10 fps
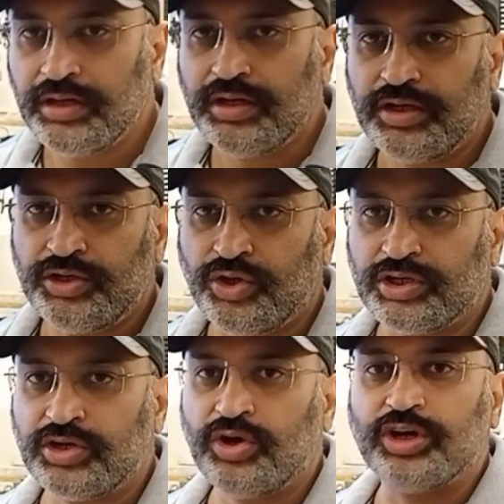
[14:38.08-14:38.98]
daughter
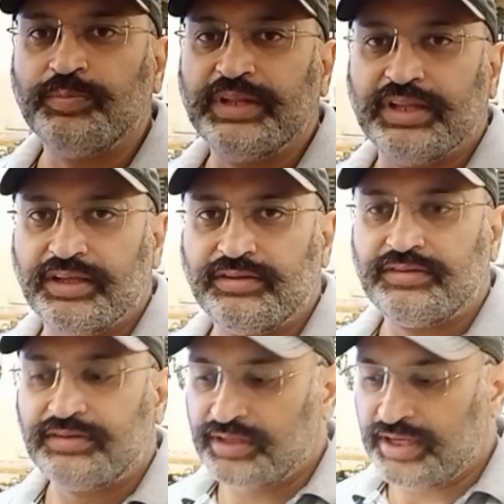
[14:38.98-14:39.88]
got me this,
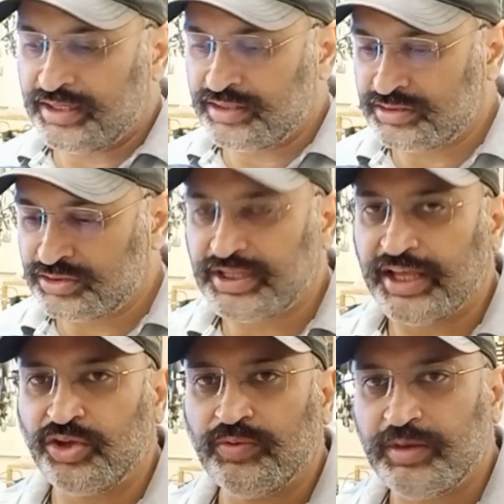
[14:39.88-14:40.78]
and thank
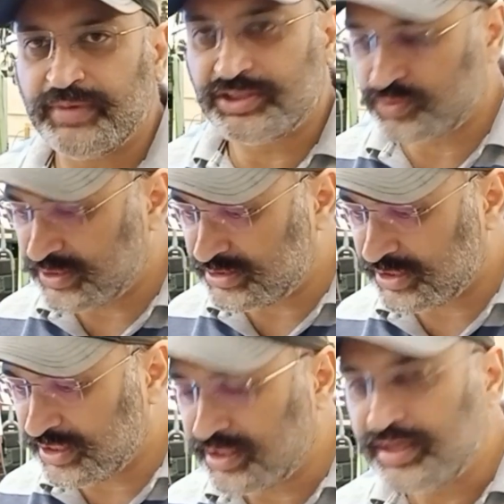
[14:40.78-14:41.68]
you very much once again.